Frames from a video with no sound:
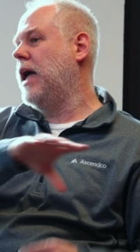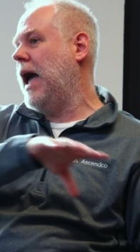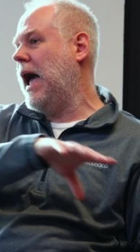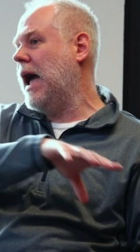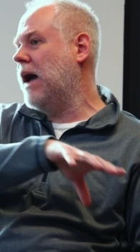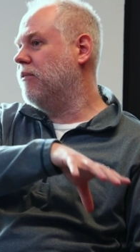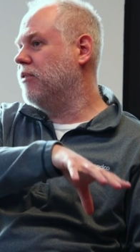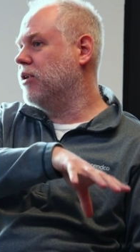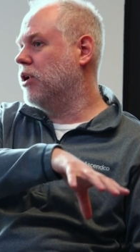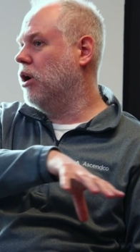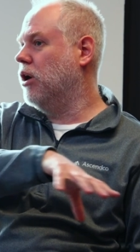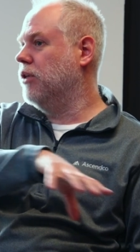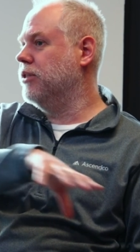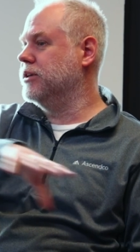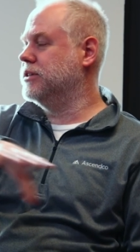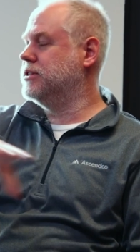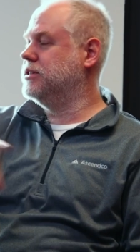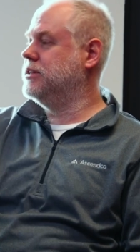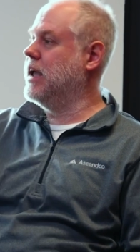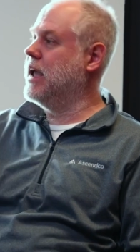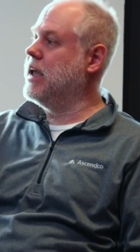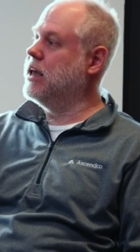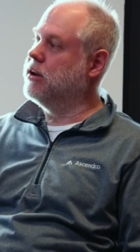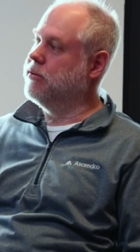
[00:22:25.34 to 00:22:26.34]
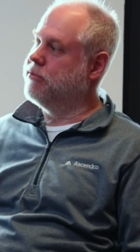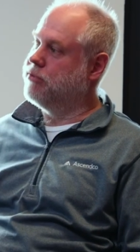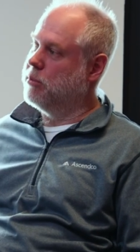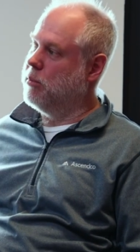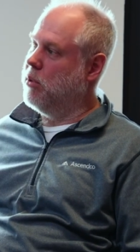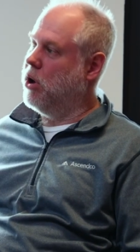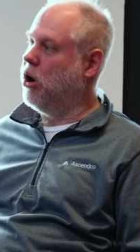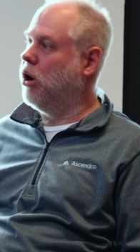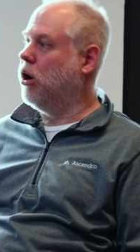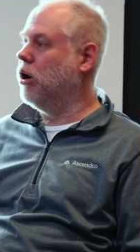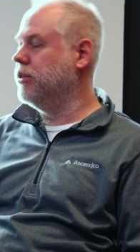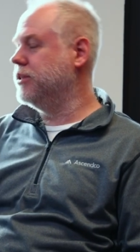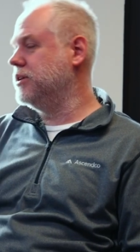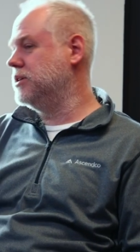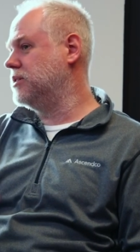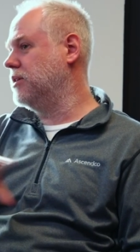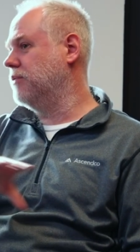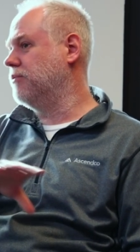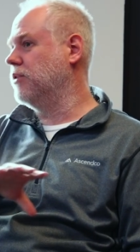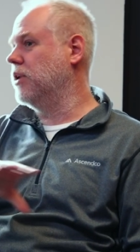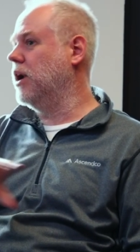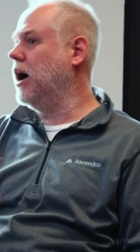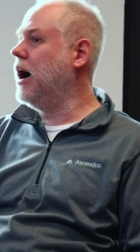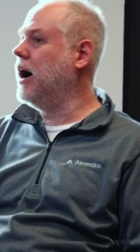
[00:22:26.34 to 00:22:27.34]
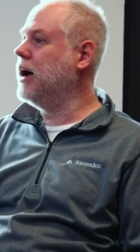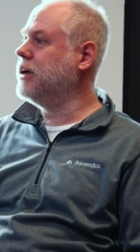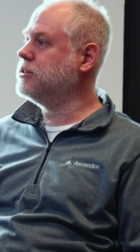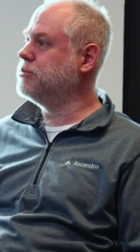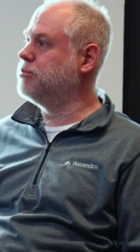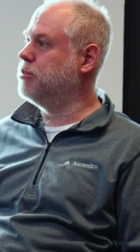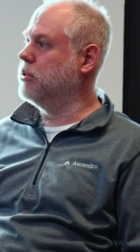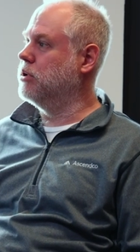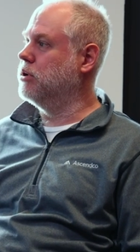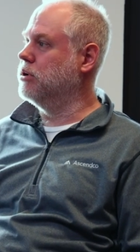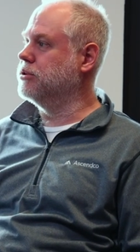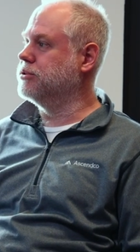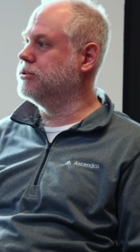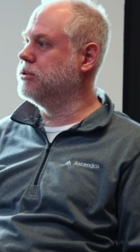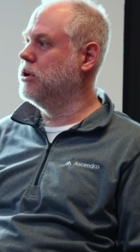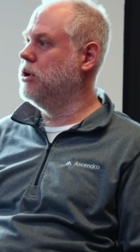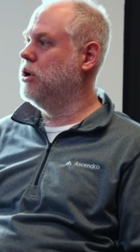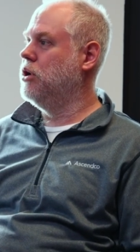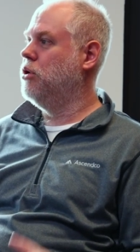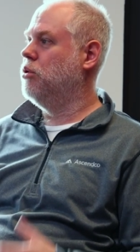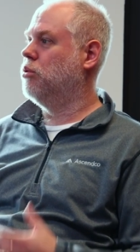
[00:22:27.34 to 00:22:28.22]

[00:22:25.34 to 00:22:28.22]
having all this data from all these different hospitals.